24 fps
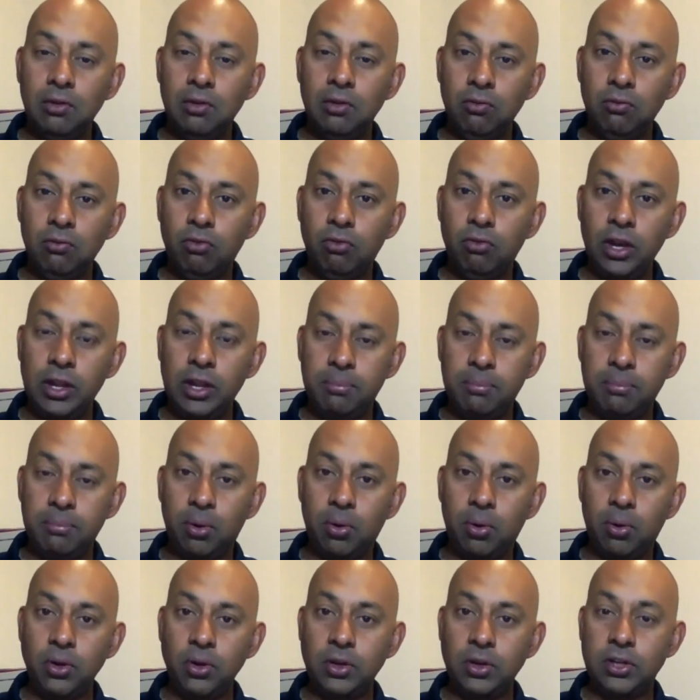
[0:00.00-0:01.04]
Really
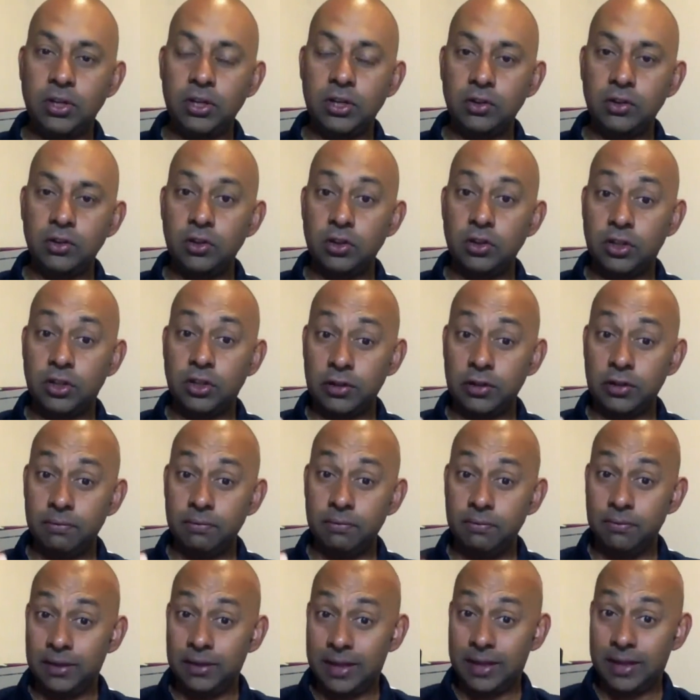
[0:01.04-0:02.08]
important to
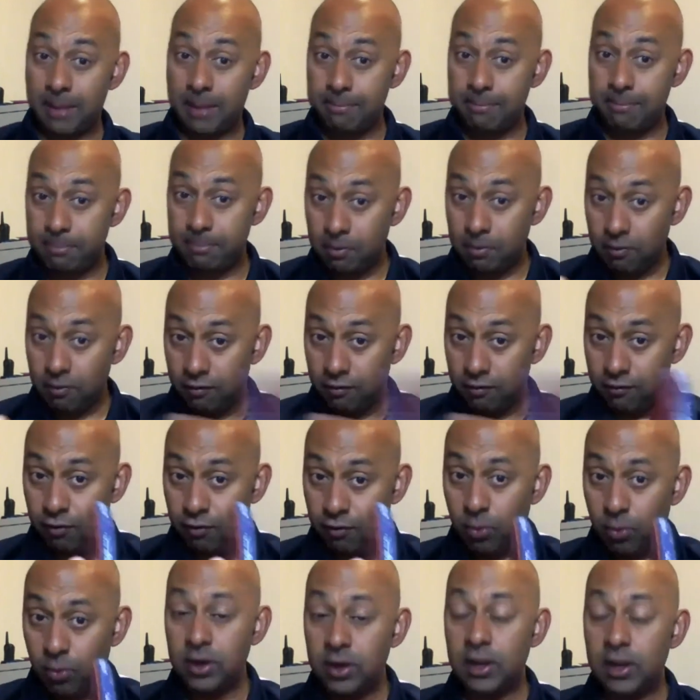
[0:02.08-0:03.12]
come
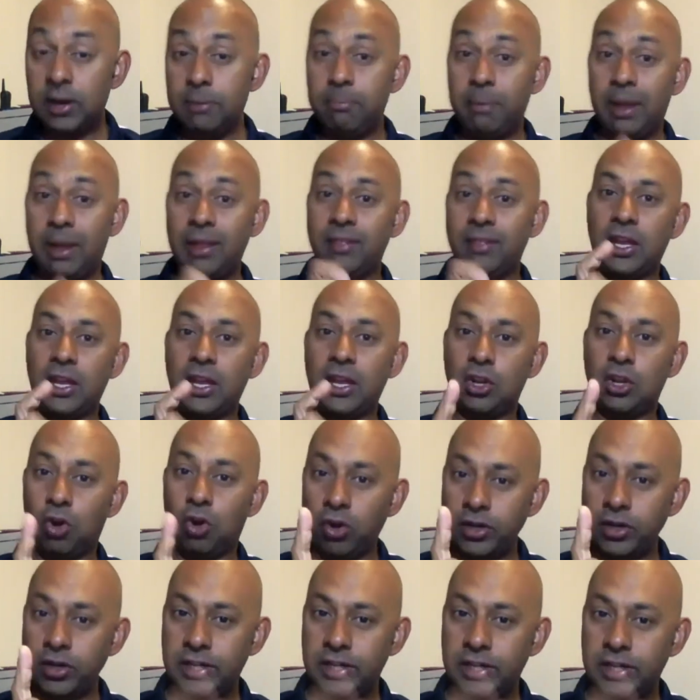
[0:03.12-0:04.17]
forward and make that
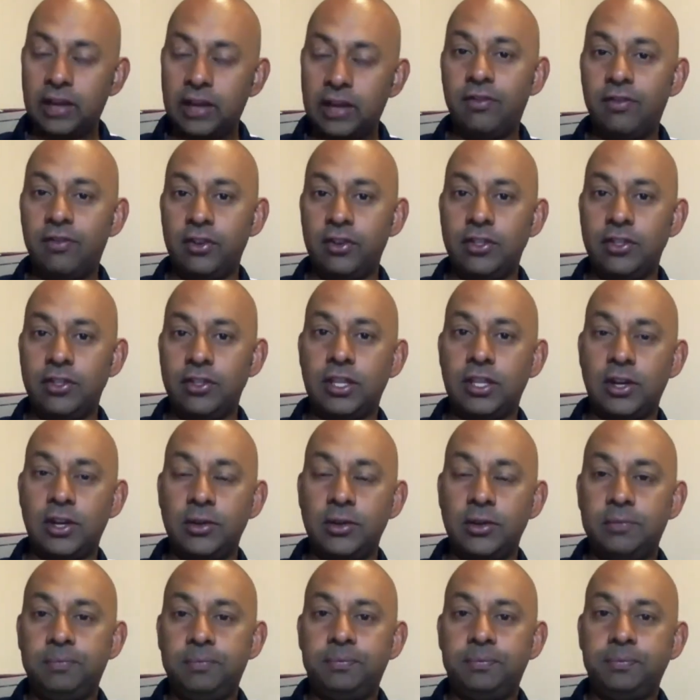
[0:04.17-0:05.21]
contact first, though.